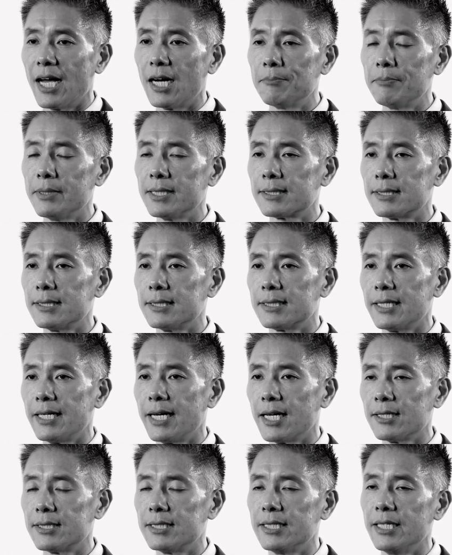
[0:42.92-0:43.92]
Our business and
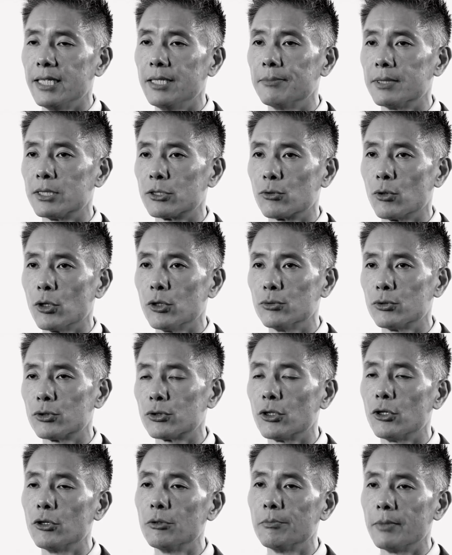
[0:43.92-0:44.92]
our team has grown
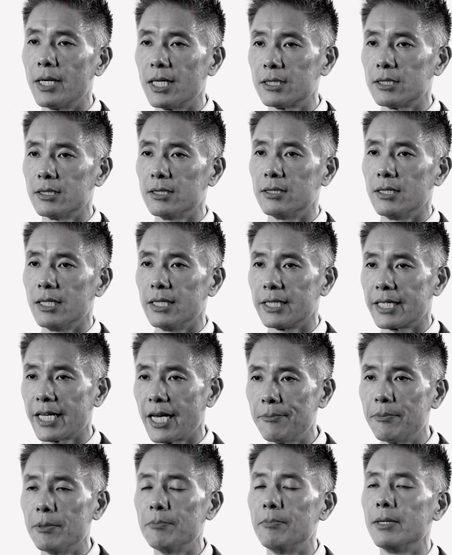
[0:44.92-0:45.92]
so much in, in
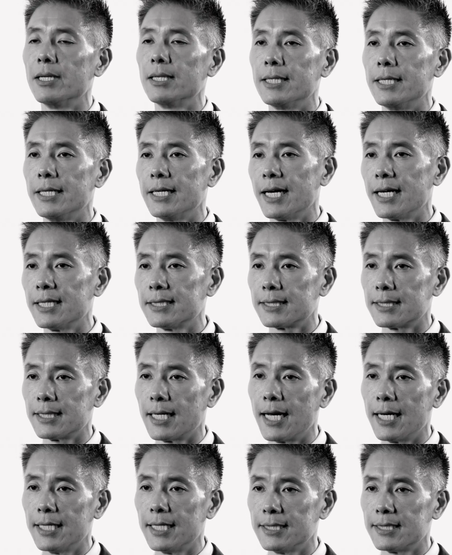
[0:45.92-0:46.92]
capability and
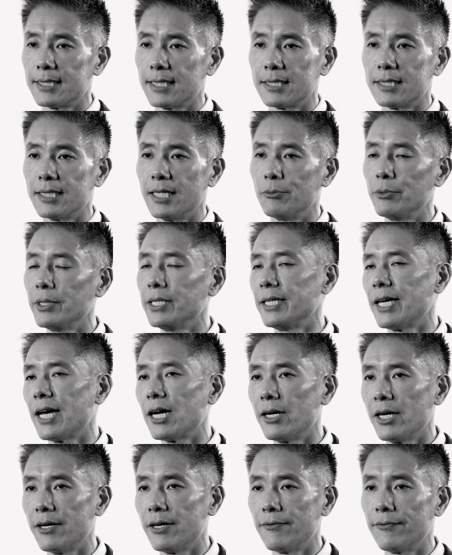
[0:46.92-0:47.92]
size, such that we now
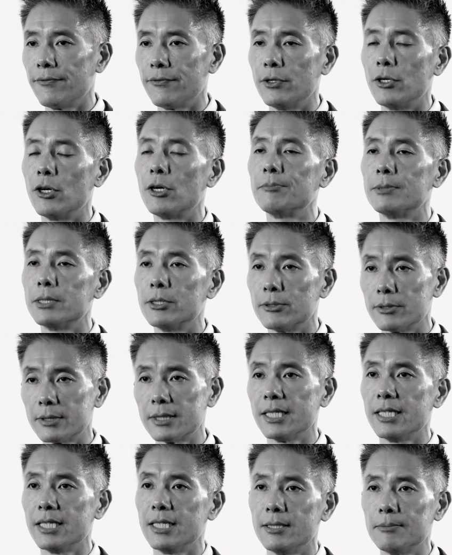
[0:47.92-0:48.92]
have phenomenal
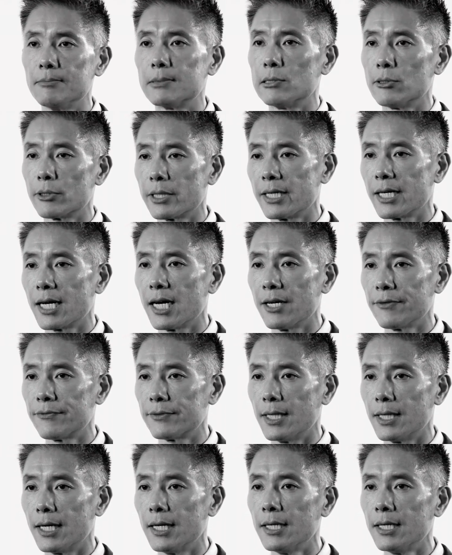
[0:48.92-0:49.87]
teams looking after